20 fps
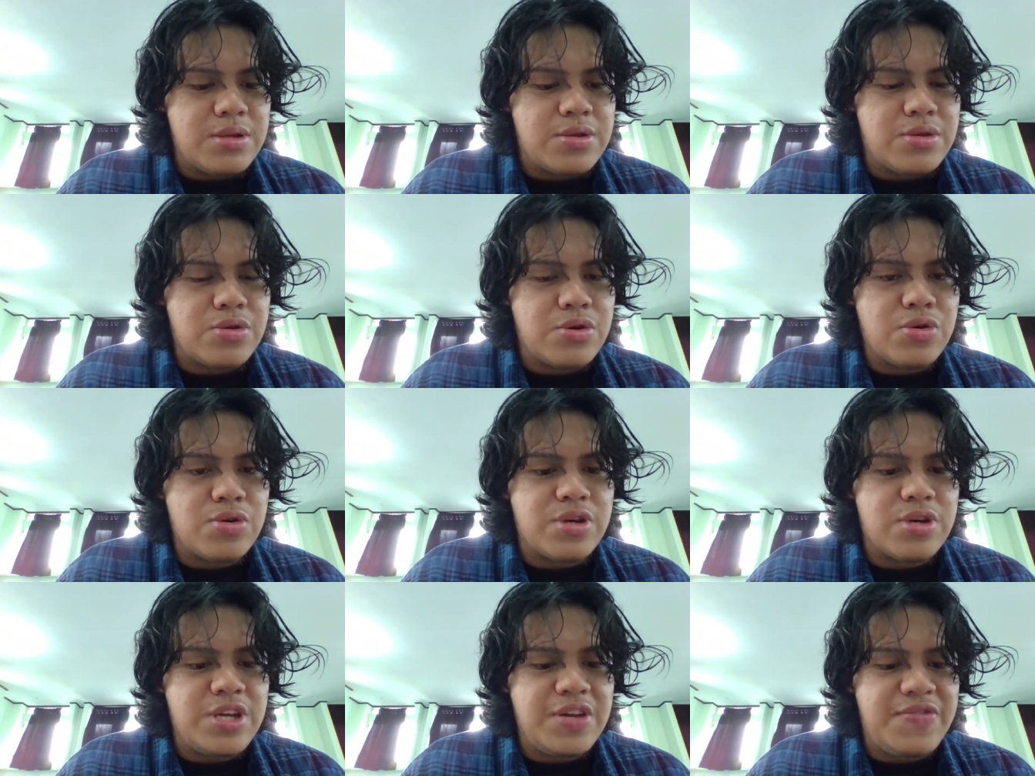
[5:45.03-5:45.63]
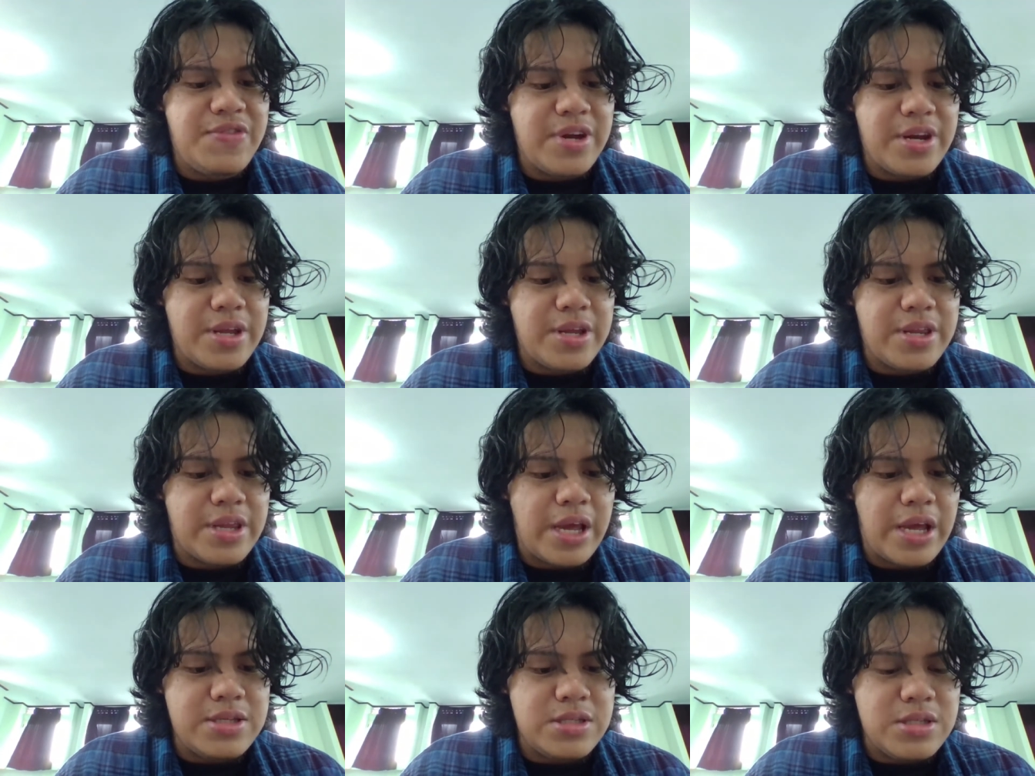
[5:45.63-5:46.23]
through different
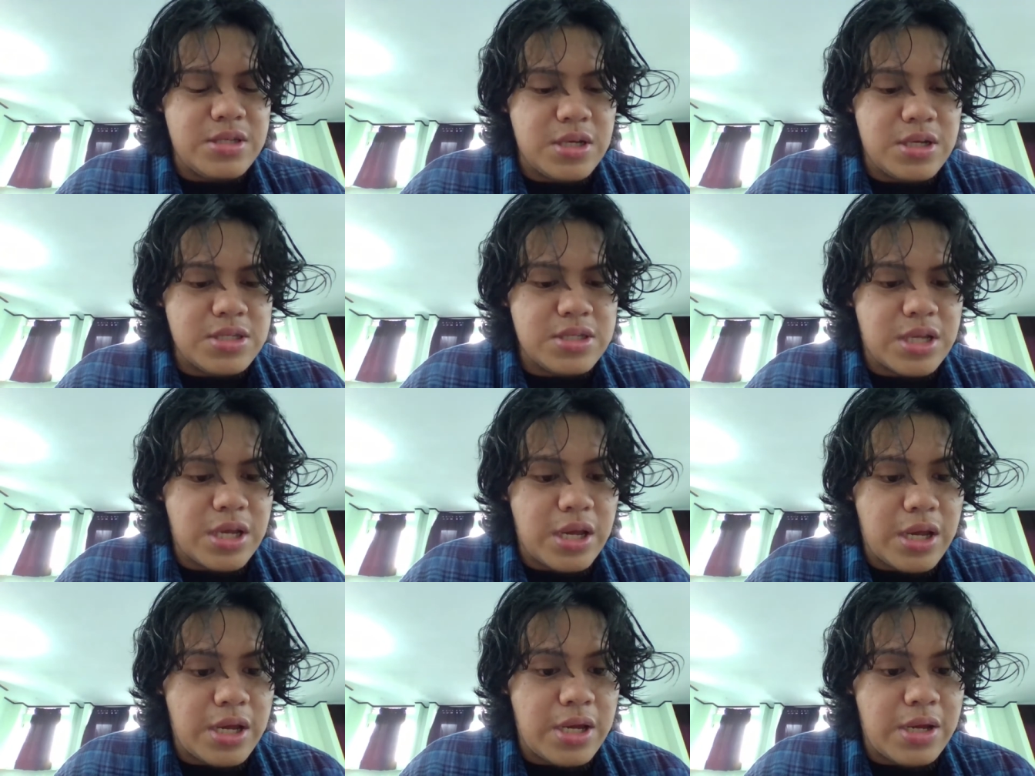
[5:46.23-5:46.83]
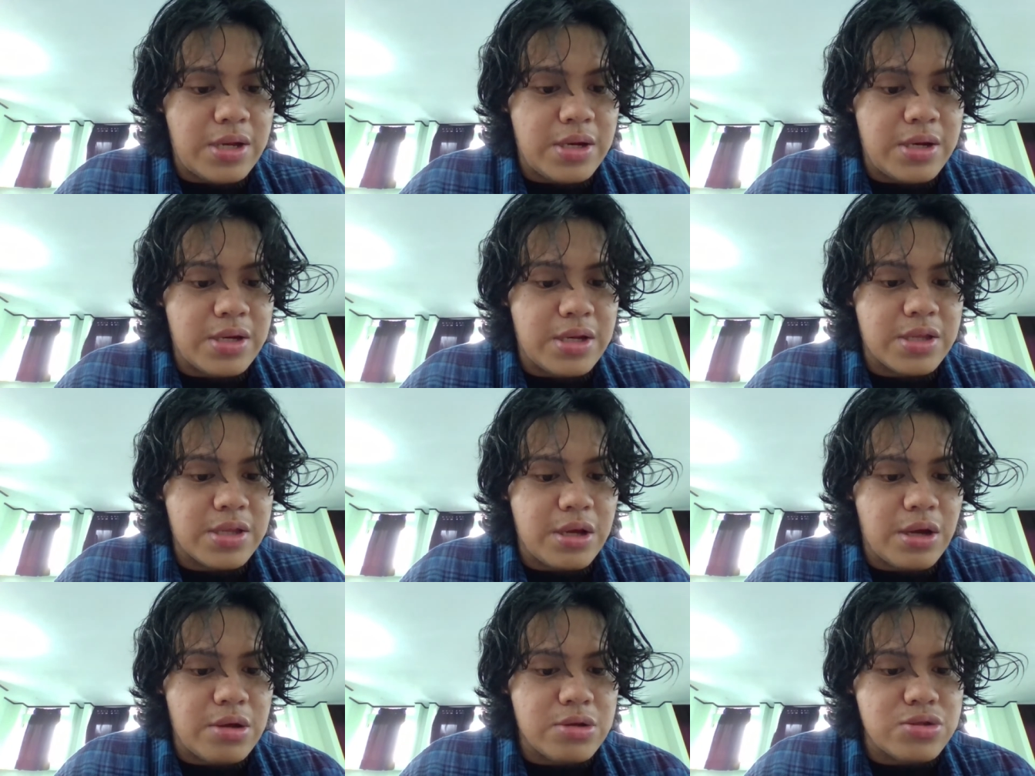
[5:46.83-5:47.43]
angles, and it
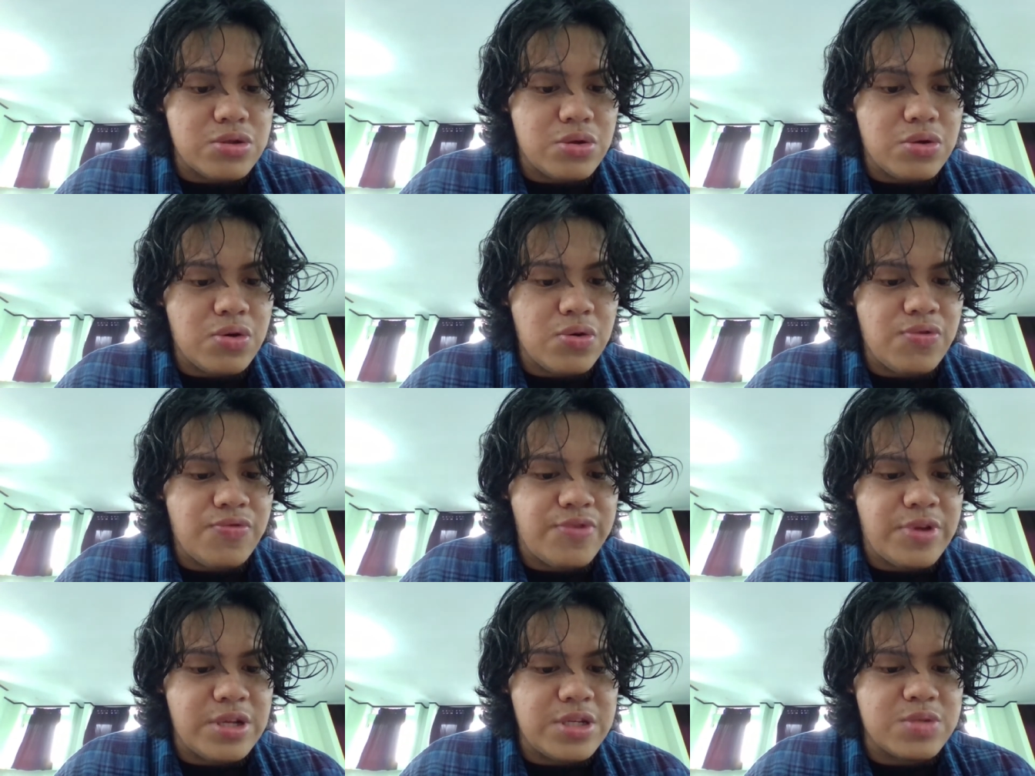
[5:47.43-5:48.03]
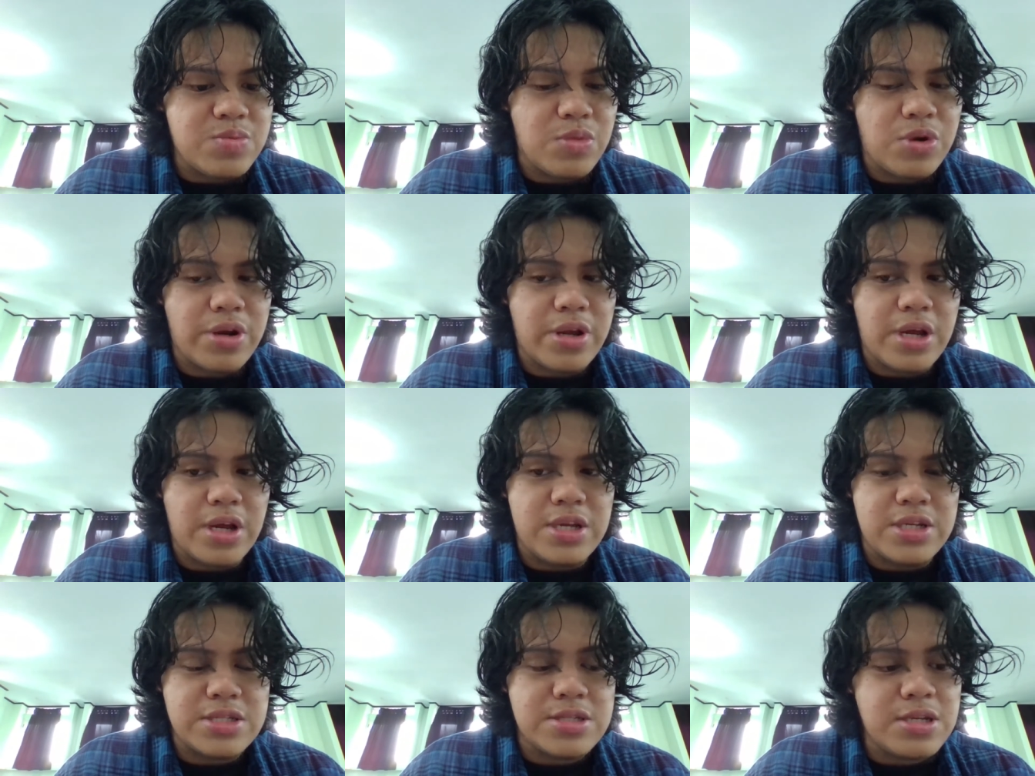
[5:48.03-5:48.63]
also feels more
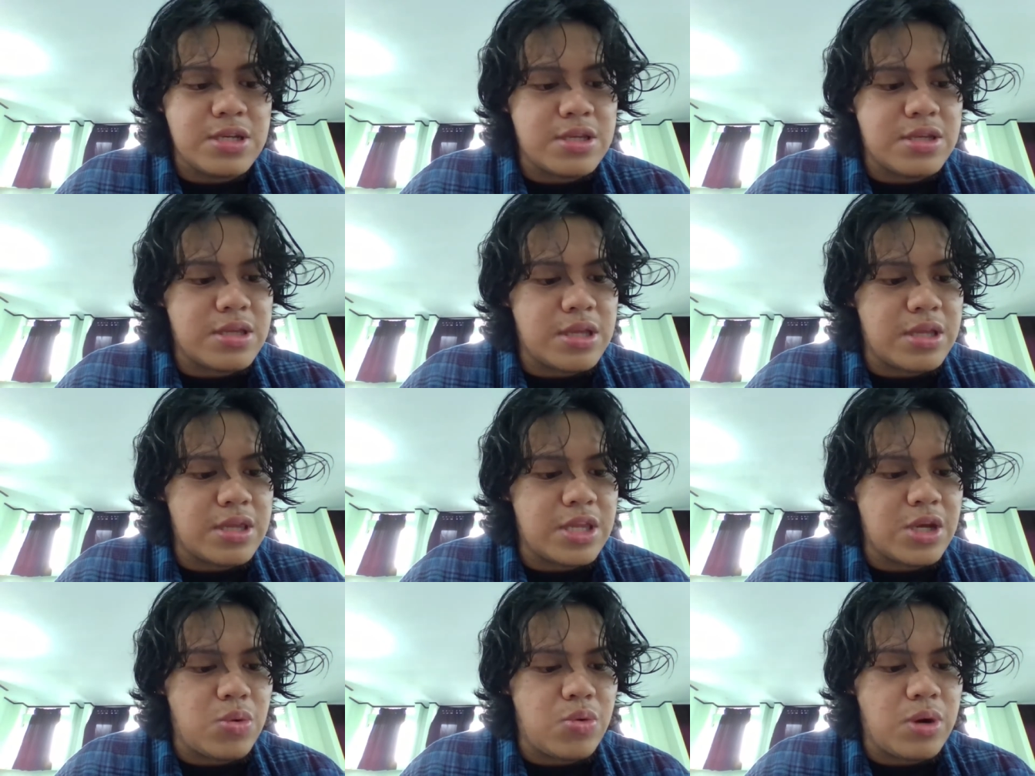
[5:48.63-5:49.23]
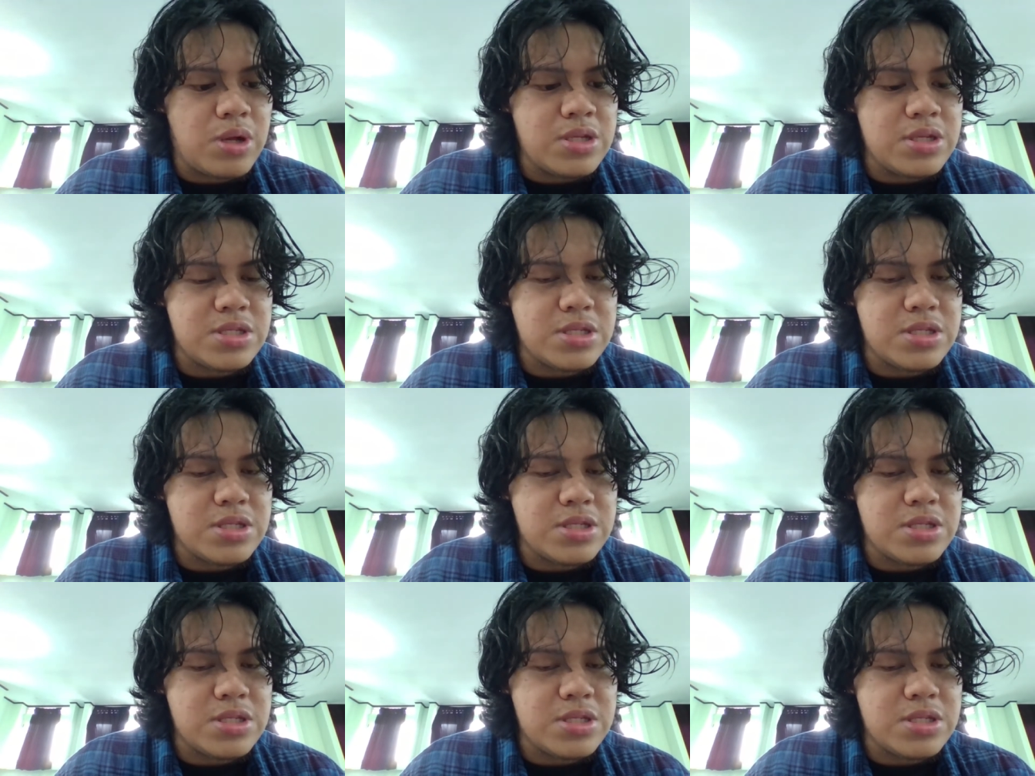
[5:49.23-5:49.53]
realistic than the one